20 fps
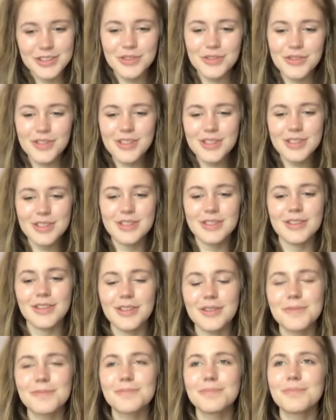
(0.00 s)
to
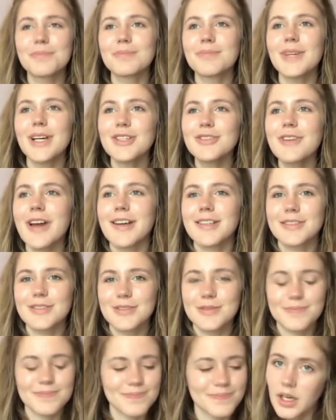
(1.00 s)
this
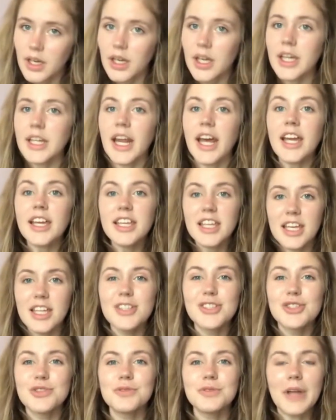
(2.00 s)
address. And I
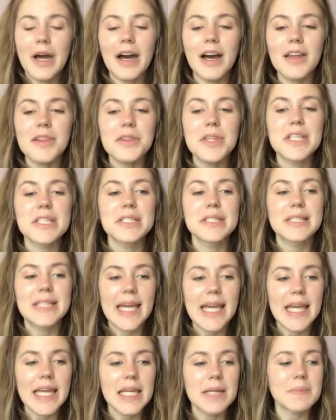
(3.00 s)
kid you not, the
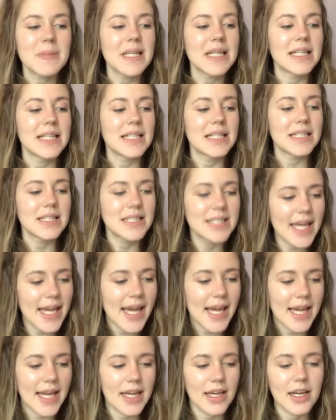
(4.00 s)
same
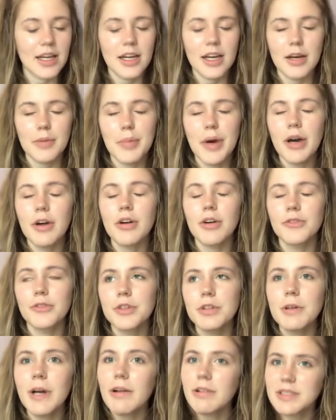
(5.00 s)
day, about a
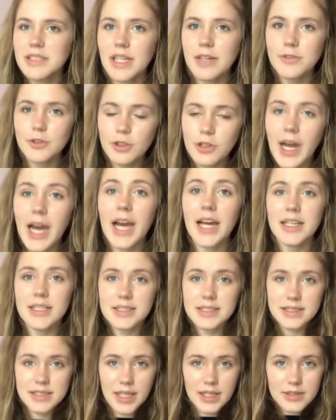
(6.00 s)
few hours after
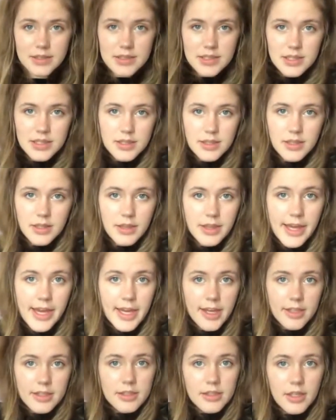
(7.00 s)
I sent
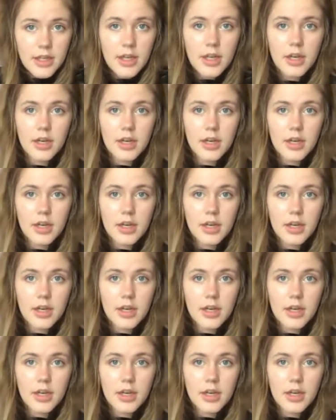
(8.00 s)
that